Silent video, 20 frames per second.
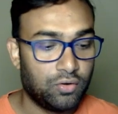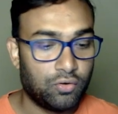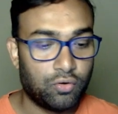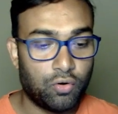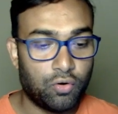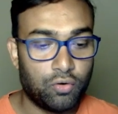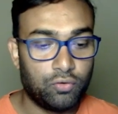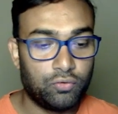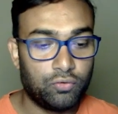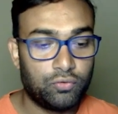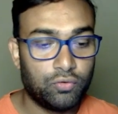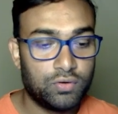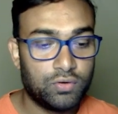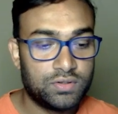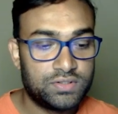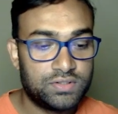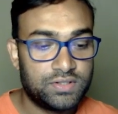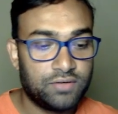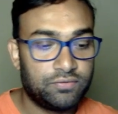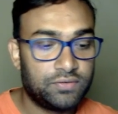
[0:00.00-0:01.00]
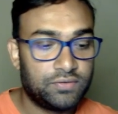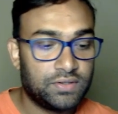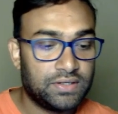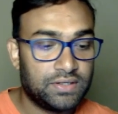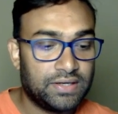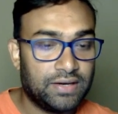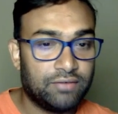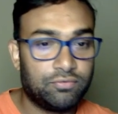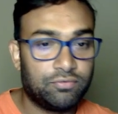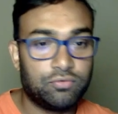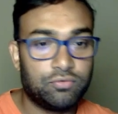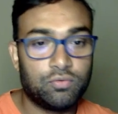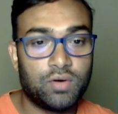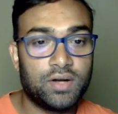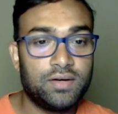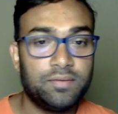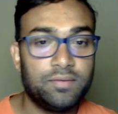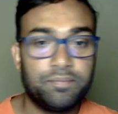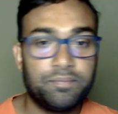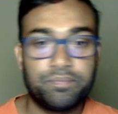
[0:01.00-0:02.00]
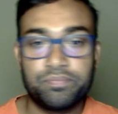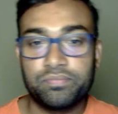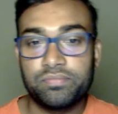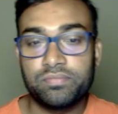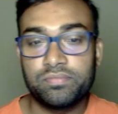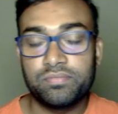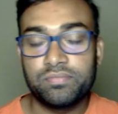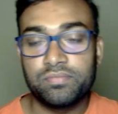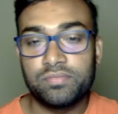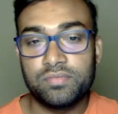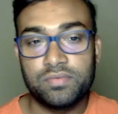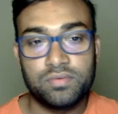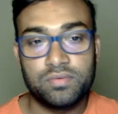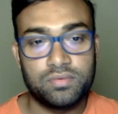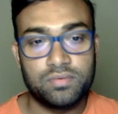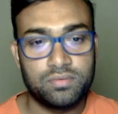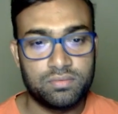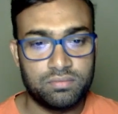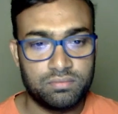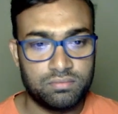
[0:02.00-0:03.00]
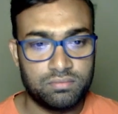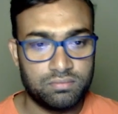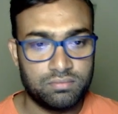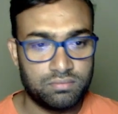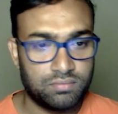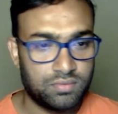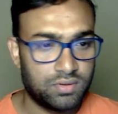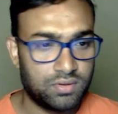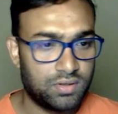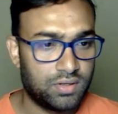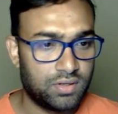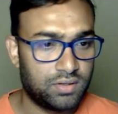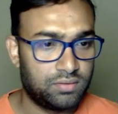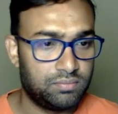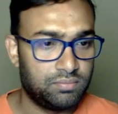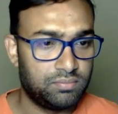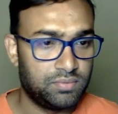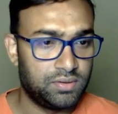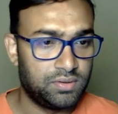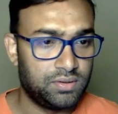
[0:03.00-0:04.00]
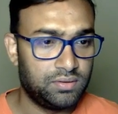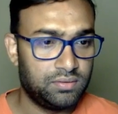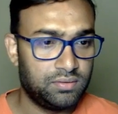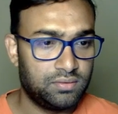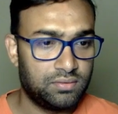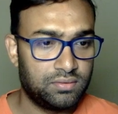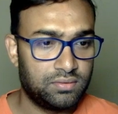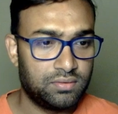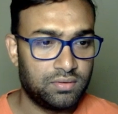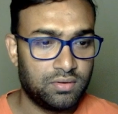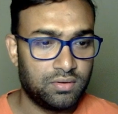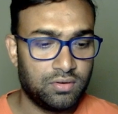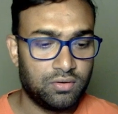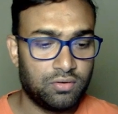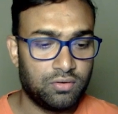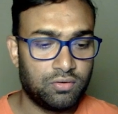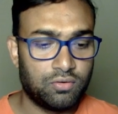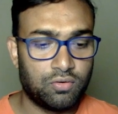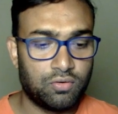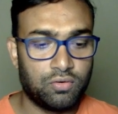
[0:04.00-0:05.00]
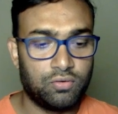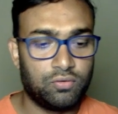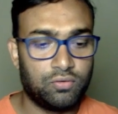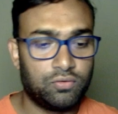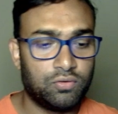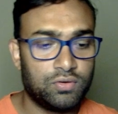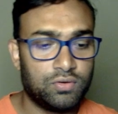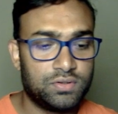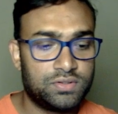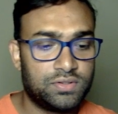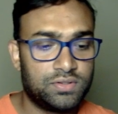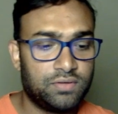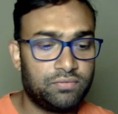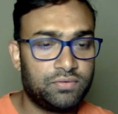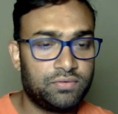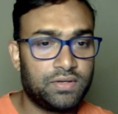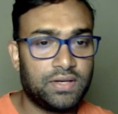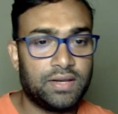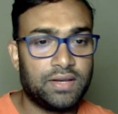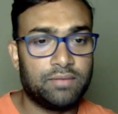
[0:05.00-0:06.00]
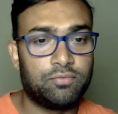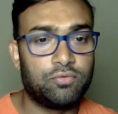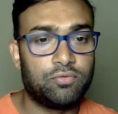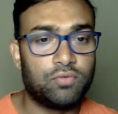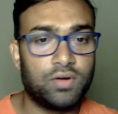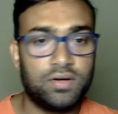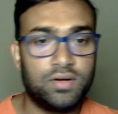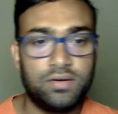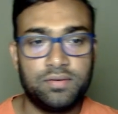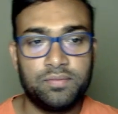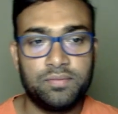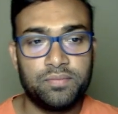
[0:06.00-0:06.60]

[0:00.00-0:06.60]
control shift F1, let me control shift F1,